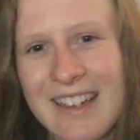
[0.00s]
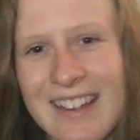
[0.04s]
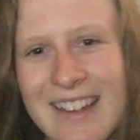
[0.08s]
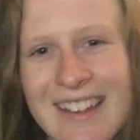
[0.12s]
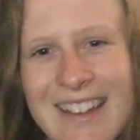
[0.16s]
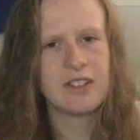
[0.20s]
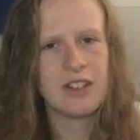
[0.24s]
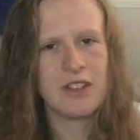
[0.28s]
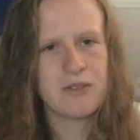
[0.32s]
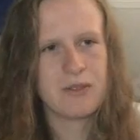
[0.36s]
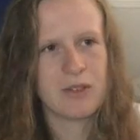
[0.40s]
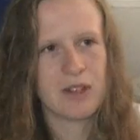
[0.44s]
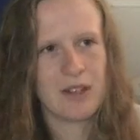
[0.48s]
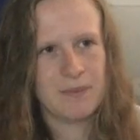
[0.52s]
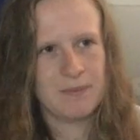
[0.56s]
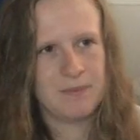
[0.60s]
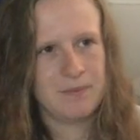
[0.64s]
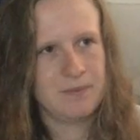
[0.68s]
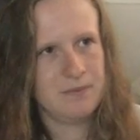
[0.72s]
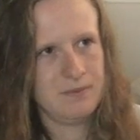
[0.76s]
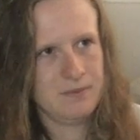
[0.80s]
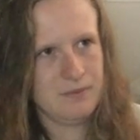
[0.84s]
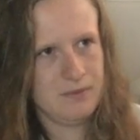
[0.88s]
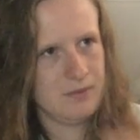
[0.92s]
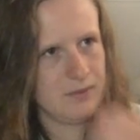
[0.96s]
It's a tough one.
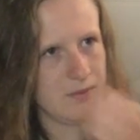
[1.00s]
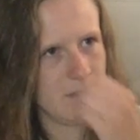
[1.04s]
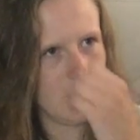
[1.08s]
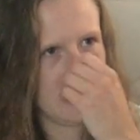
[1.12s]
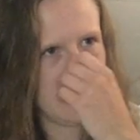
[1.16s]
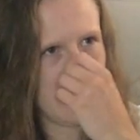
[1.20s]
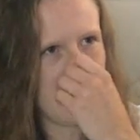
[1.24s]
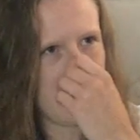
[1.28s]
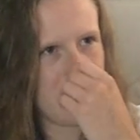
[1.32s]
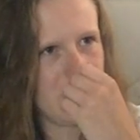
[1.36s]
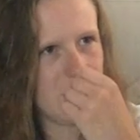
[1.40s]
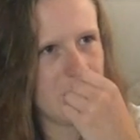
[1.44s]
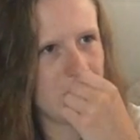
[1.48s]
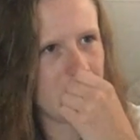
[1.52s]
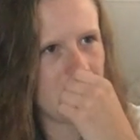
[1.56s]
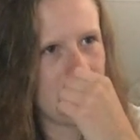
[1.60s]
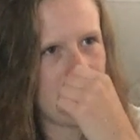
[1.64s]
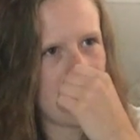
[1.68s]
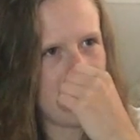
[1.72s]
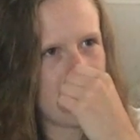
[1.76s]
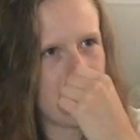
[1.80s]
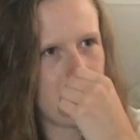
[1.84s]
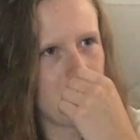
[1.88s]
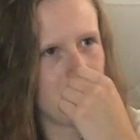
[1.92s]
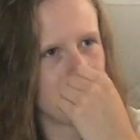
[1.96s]
Definitely go
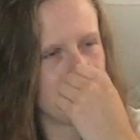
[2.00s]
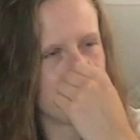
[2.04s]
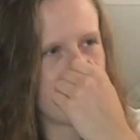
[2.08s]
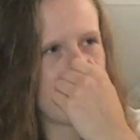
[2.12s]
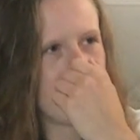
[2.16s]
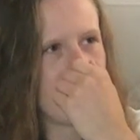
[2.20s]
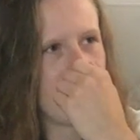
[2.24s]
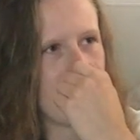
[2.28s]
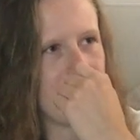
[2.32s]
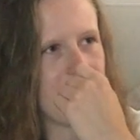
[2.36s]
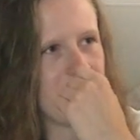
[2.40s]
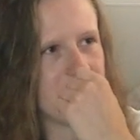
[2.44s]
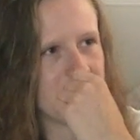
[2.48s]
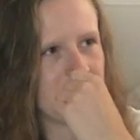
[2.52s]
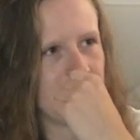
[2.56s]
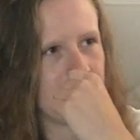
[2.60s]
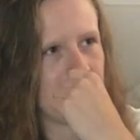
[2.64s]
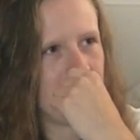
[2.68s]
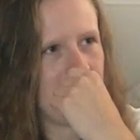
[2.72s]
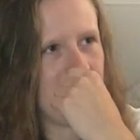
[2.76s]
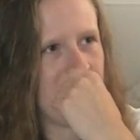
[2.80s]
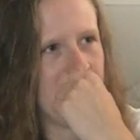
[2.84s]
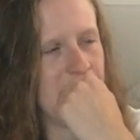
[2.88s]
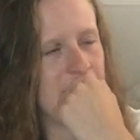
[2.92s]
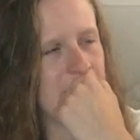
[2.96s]
Liverpool City up there
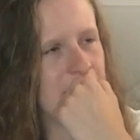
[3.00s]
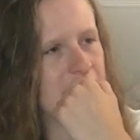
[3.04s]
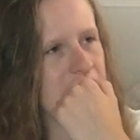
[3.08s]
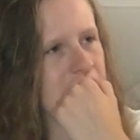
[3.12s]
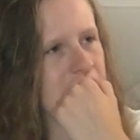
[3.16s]
somewhere.